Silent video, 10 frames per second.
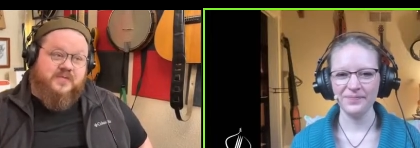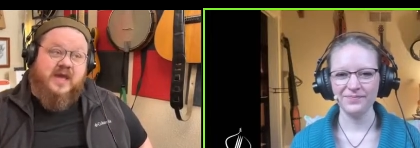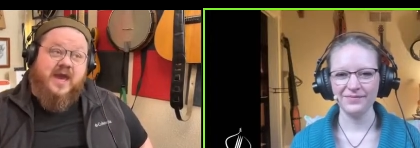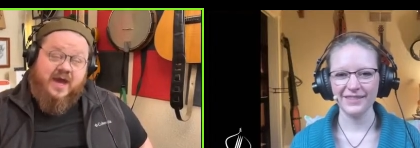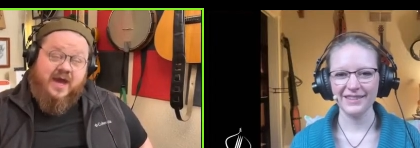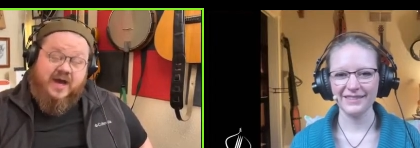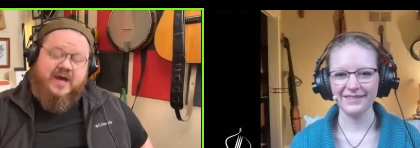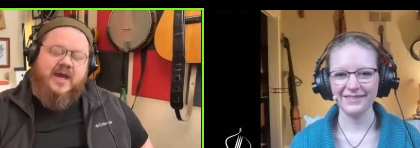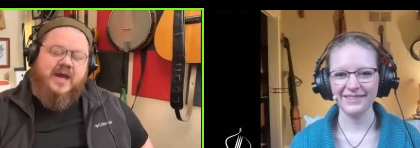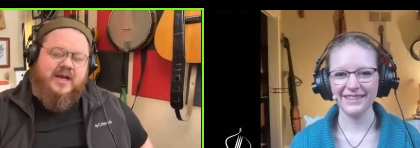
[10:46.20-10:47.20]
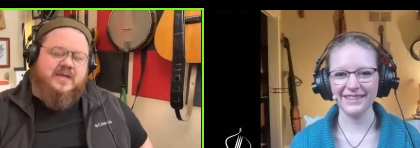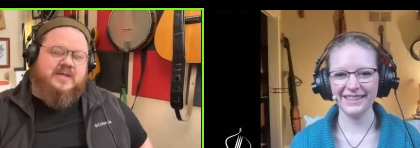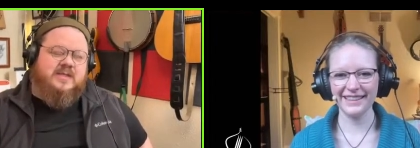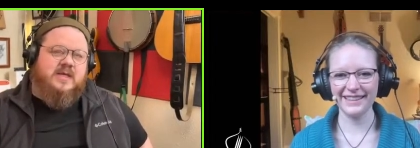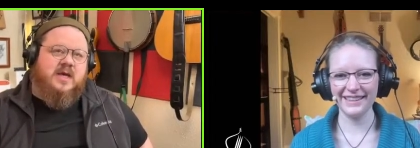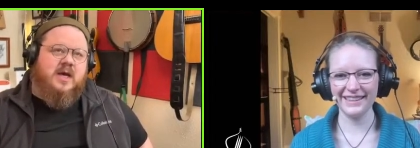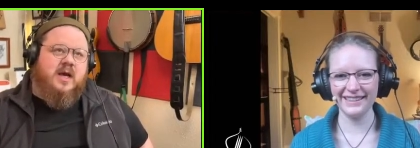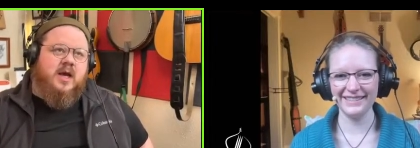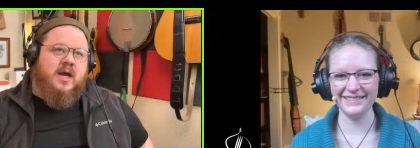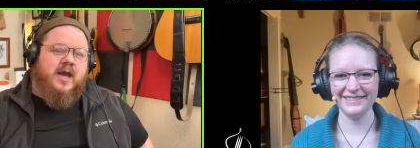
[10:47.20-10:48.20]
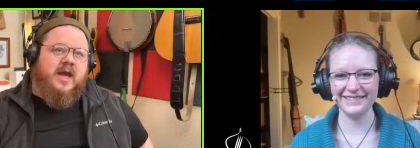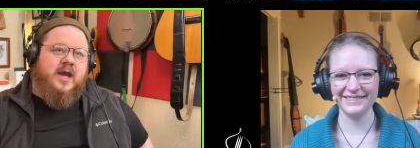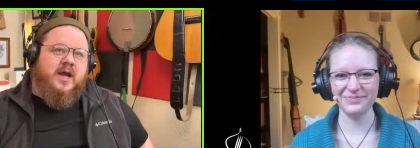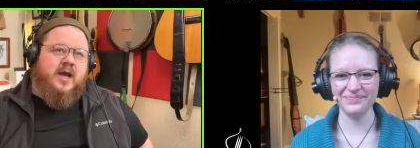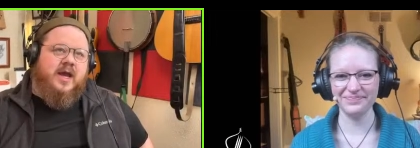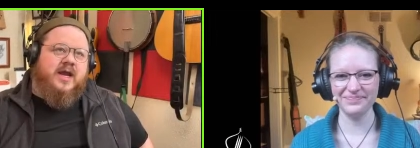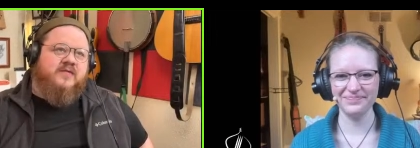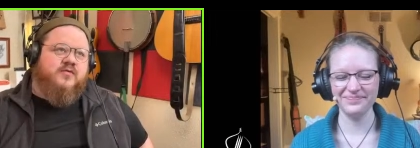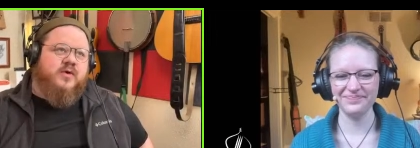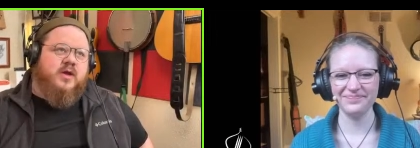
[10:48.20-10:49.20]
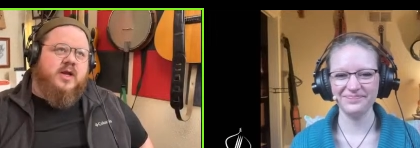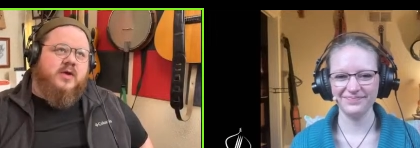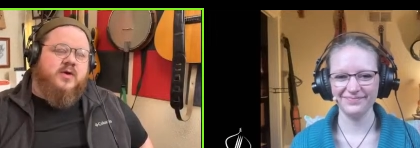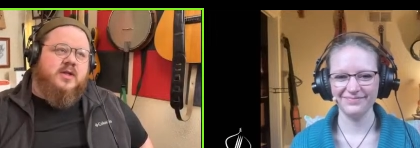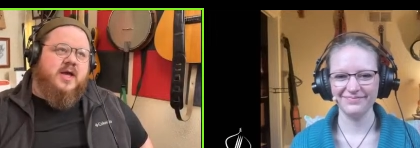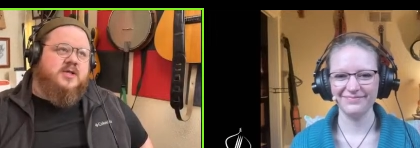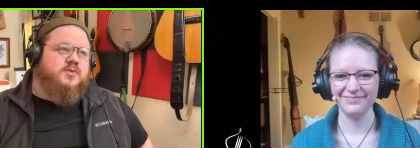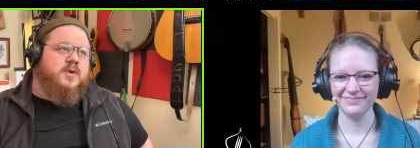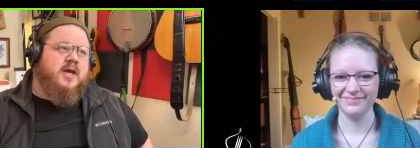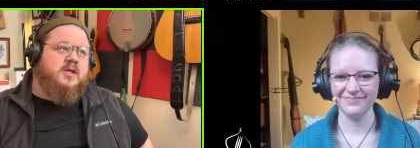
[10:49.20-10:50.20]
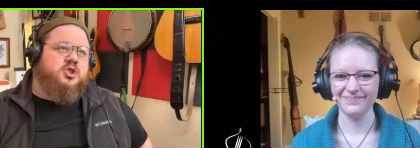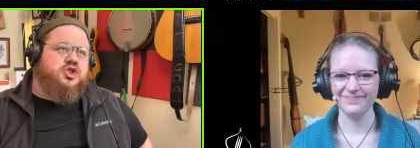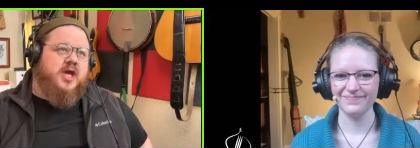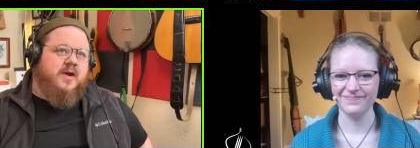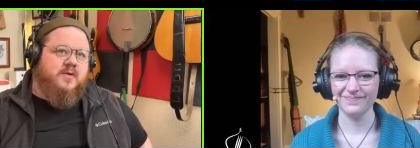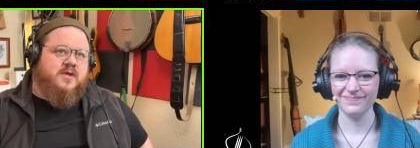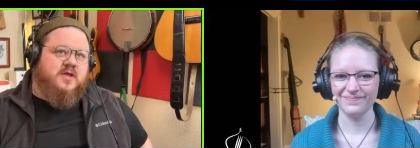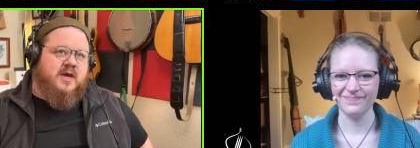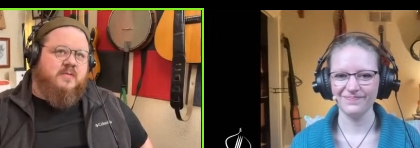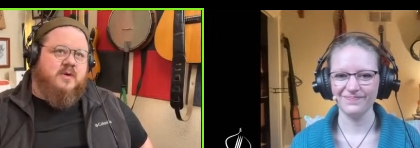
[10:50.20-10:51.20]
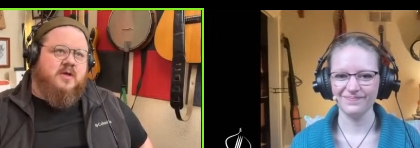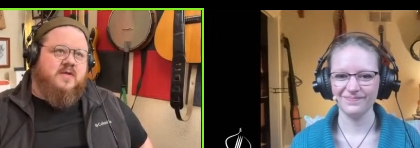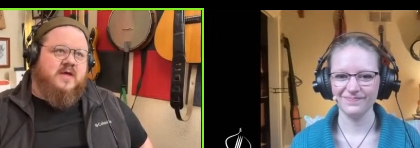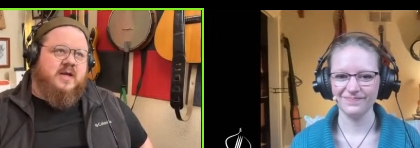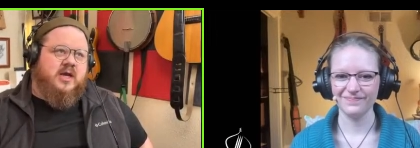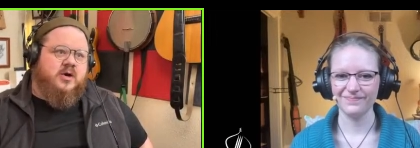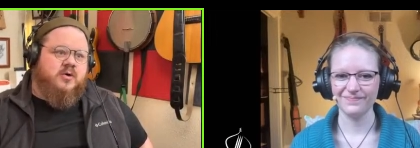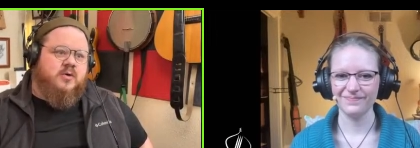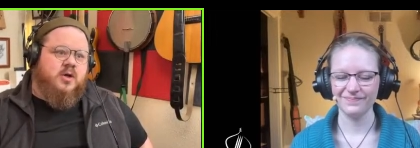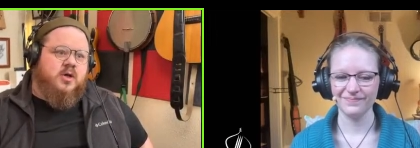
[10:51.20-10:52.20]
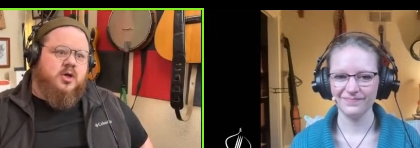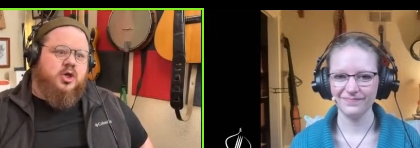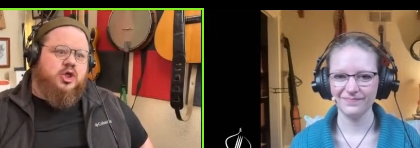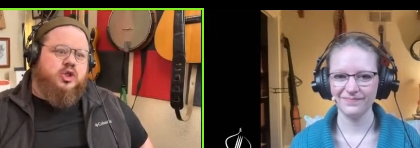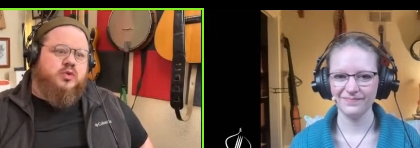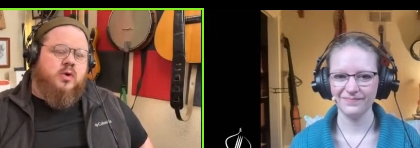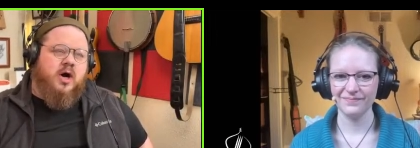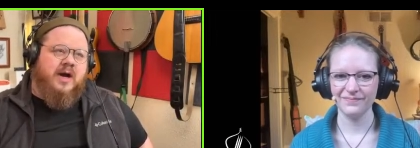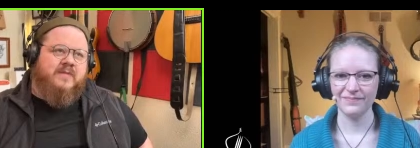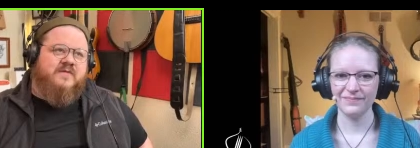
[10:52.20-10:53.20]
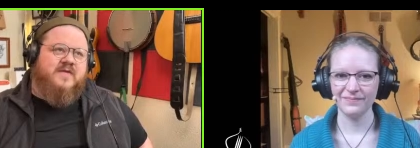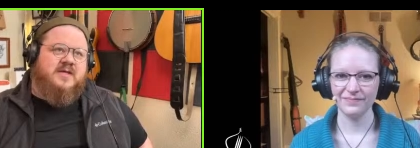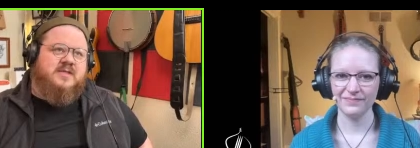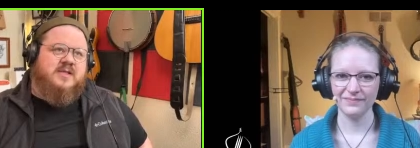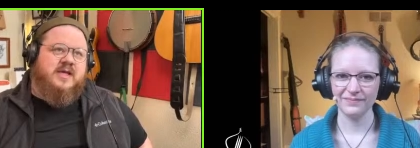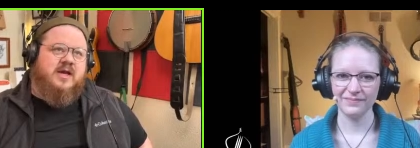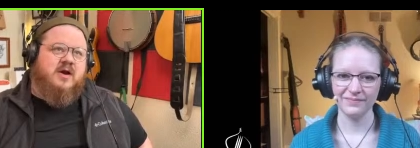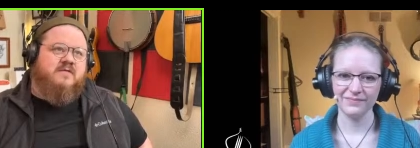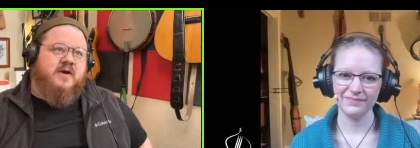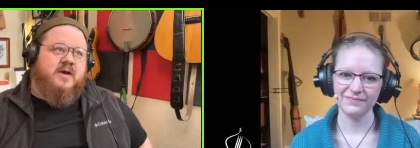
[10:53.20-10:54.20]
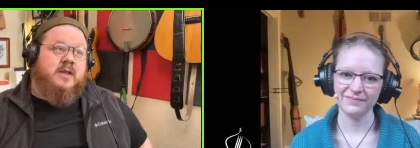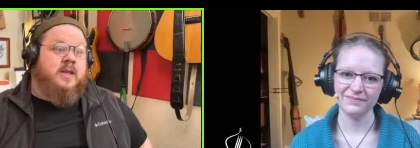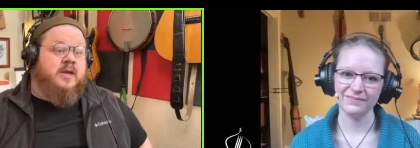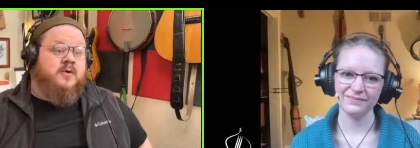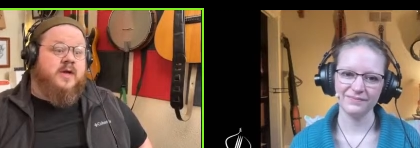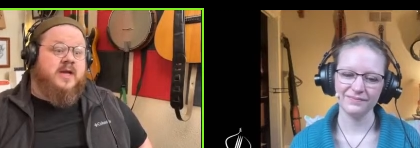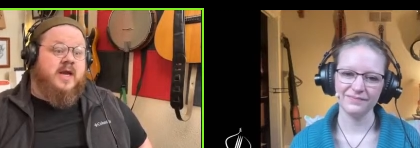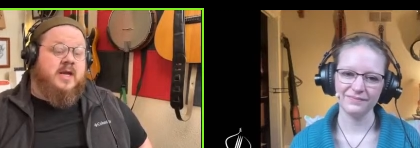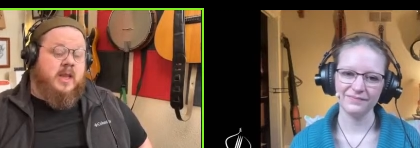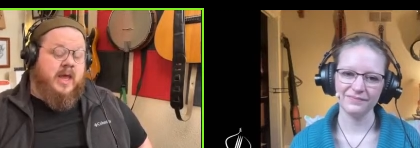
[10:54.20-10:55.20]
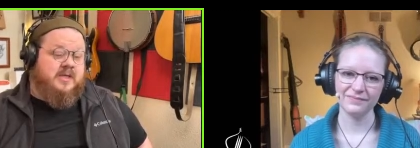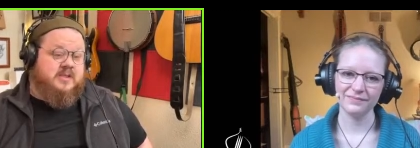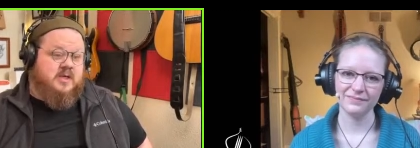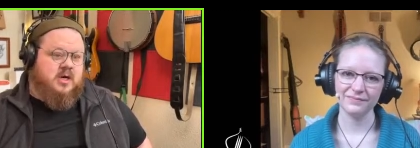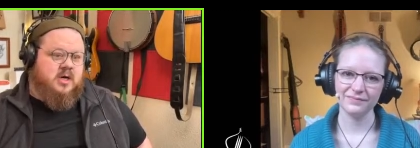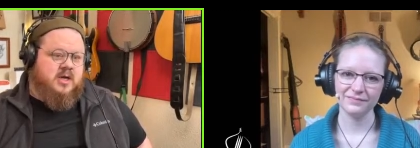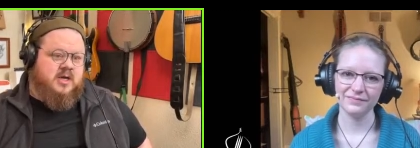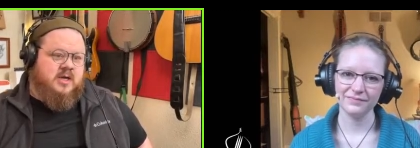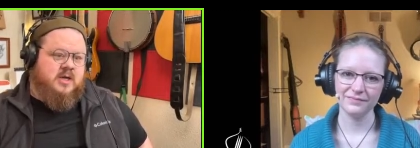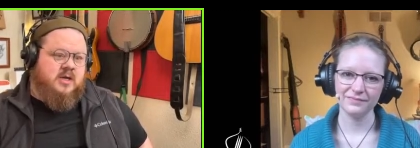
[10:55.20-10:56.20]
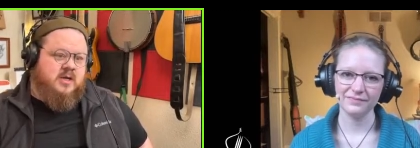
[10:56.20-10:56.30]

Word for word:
Speaker 1: Yeah, and uh, and I and I realize when I chat with them that I go, you obviously are very literate in a lexicon